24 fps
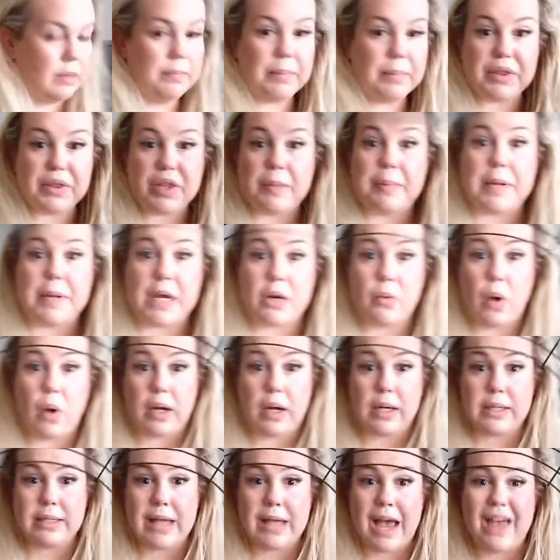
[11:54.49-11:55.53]
but the big
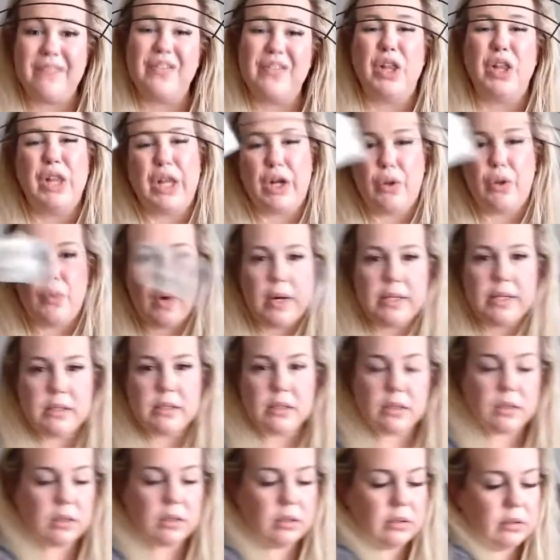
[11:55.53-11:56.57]
one, because I have the little
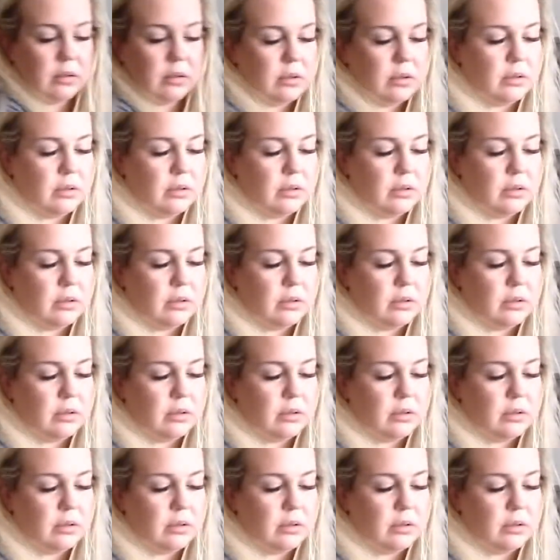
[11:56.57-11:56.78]
ones.